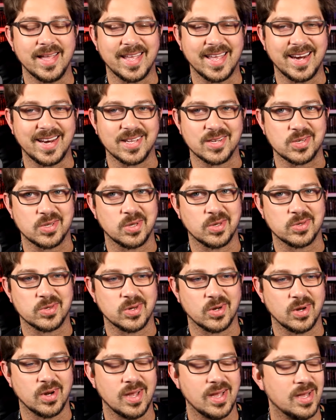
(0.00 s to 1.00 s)
getting us
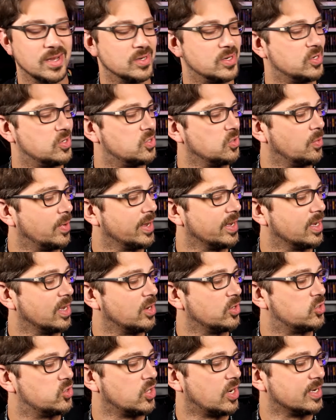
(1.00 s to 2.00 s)
closer to doing
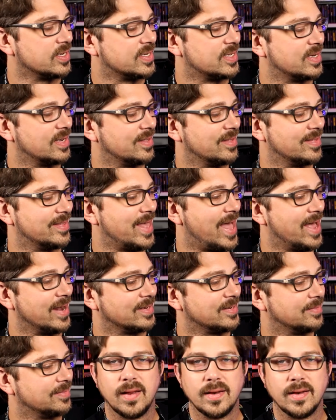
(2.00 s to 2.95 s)
just that.